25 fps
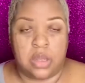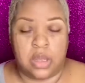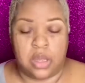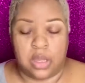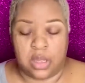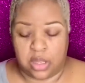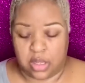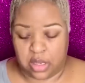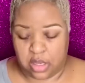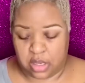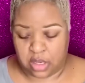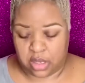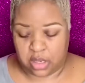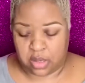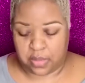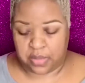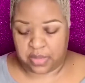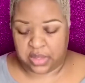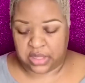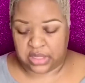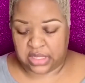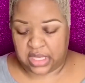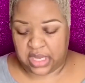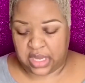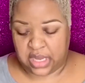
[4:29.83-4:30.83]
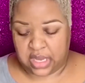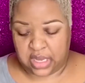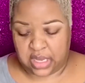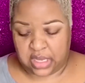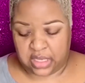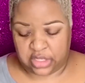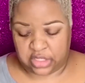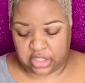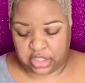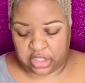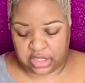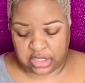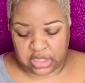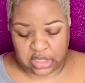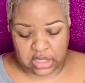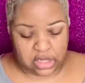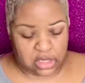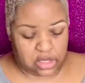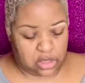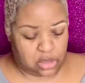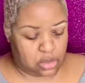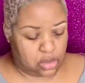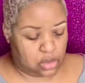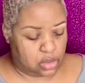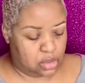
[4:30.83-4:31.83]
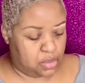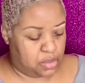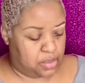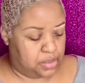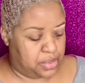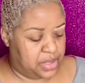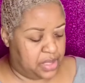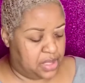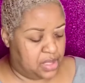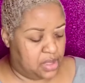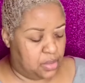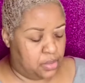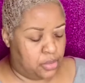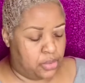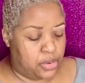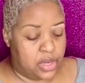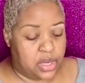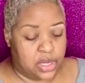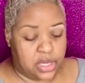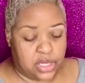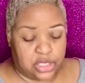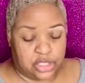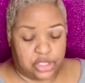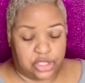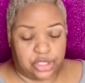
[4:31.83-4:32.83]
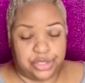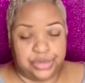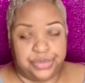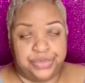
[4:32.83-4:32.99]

And I'm going to take just a little blending brush